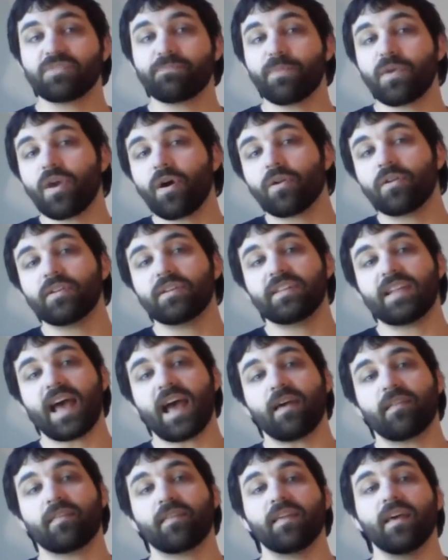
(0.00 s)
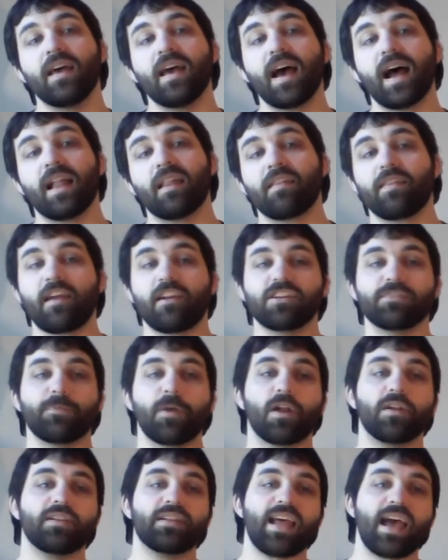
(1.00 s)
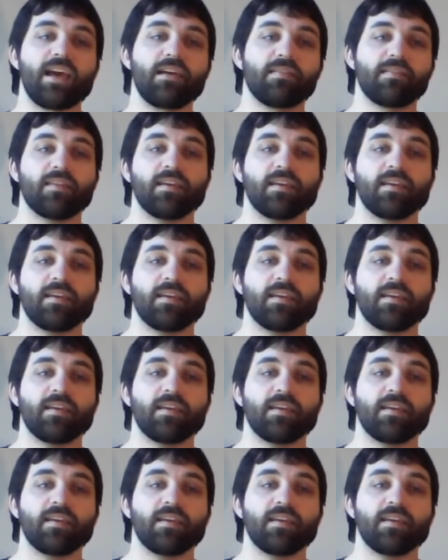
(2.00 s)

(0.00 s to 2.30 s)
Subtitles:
Beyond Death. And Theros Beyond Death,